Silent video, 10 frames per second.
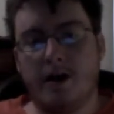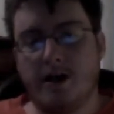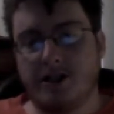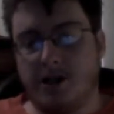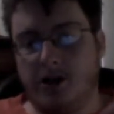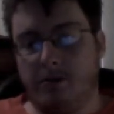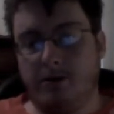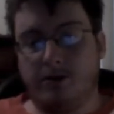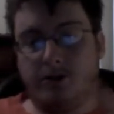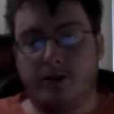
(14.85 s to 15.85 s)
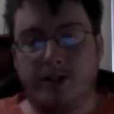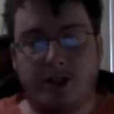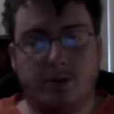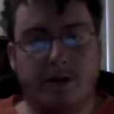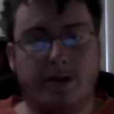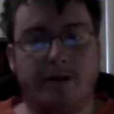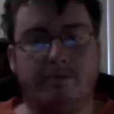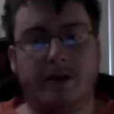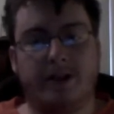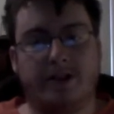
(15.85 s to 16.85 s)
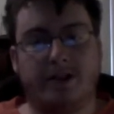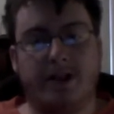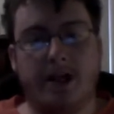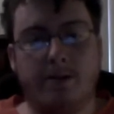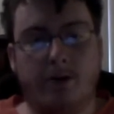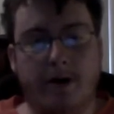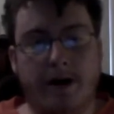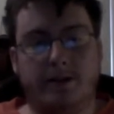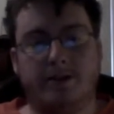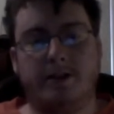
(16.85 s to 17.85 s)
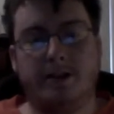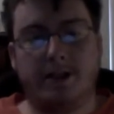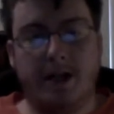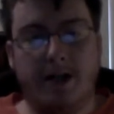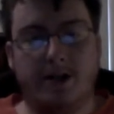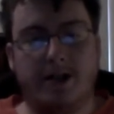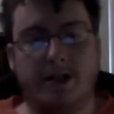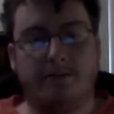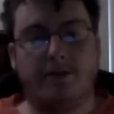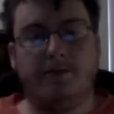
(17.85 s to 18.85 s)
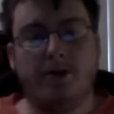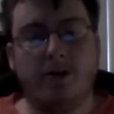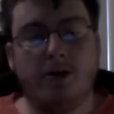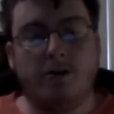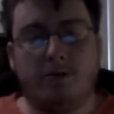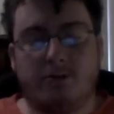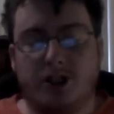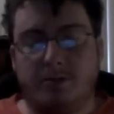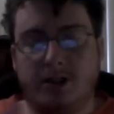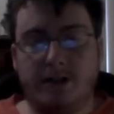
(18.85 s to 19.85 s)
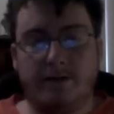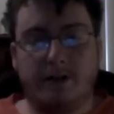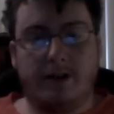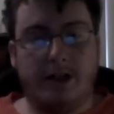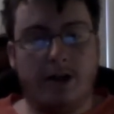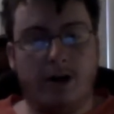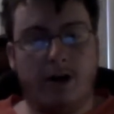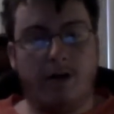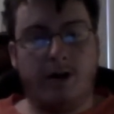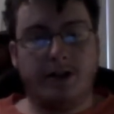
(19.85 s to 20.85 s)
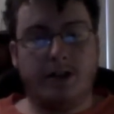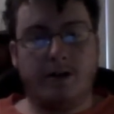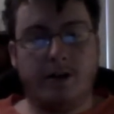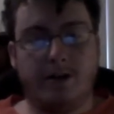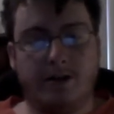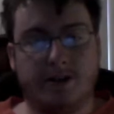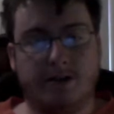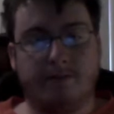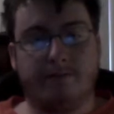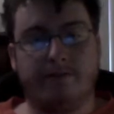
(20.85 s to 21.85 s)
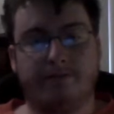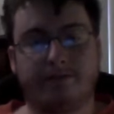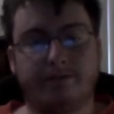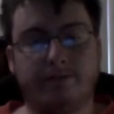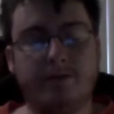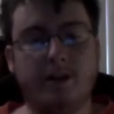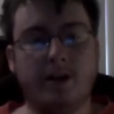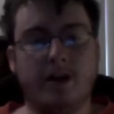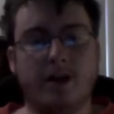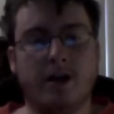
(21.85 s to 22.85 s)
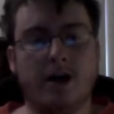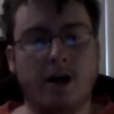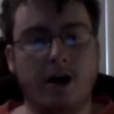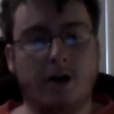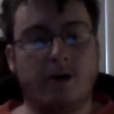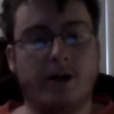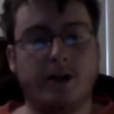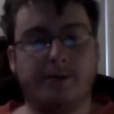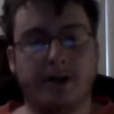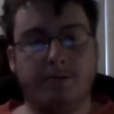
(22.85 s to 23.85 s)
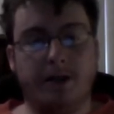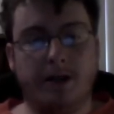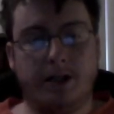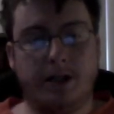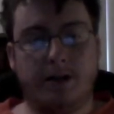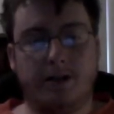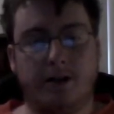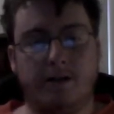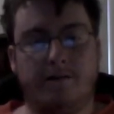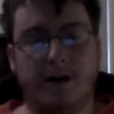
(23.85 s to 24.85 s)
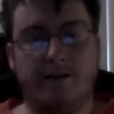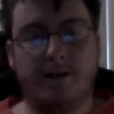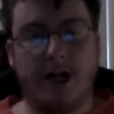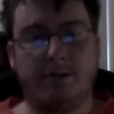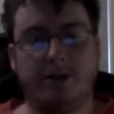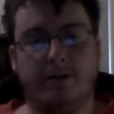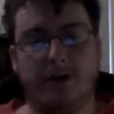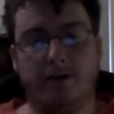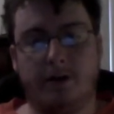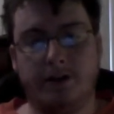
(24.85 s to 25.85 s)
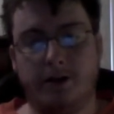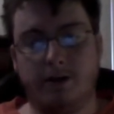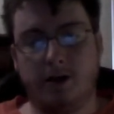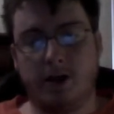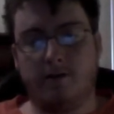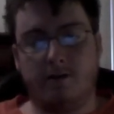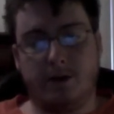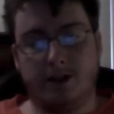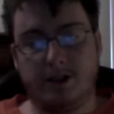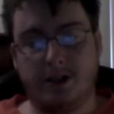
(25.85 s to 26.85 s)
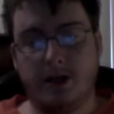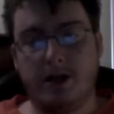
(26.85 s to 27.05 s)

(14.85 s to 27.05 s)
So I hope you enjoy this one, because today I'm grading the dictatorship, or more specifically, authoritarianism. According to Wikipedia, there are five types of authoritarian governments